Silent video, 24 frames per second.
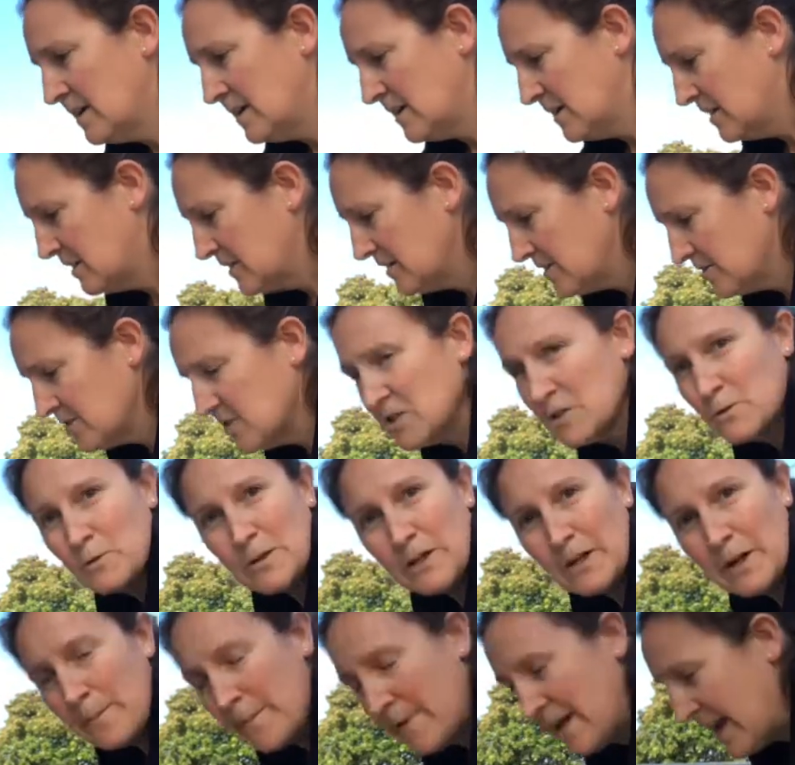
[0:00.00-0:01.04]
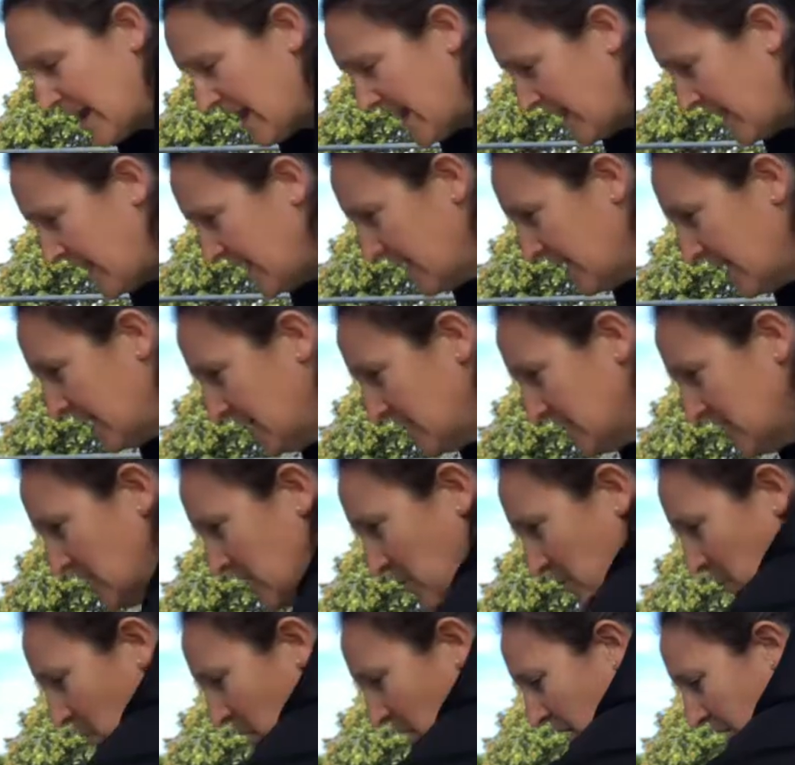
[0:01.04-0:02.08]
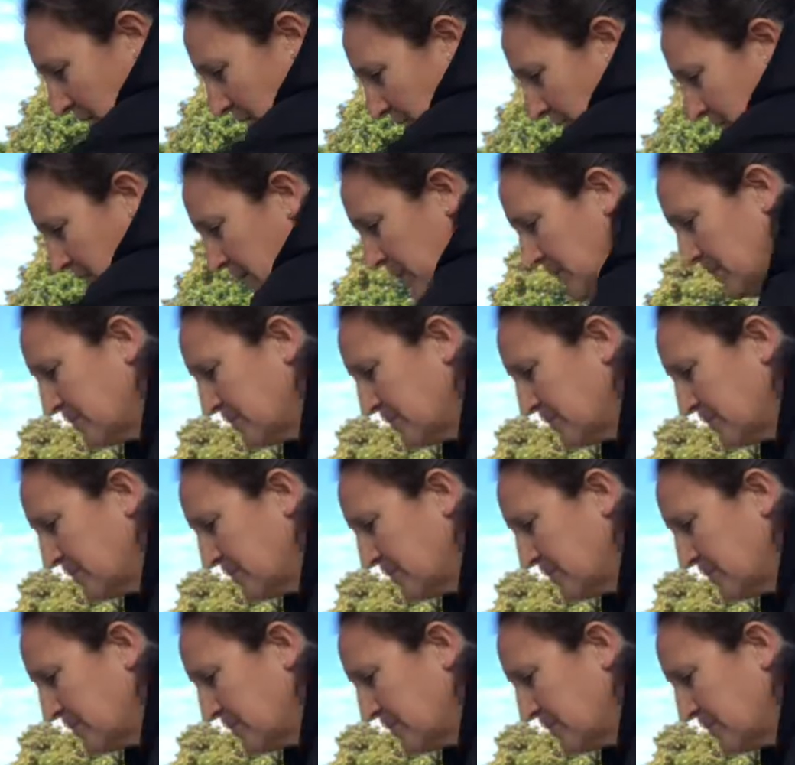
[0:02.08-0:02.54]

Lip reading: a little squirt on my hands, some water.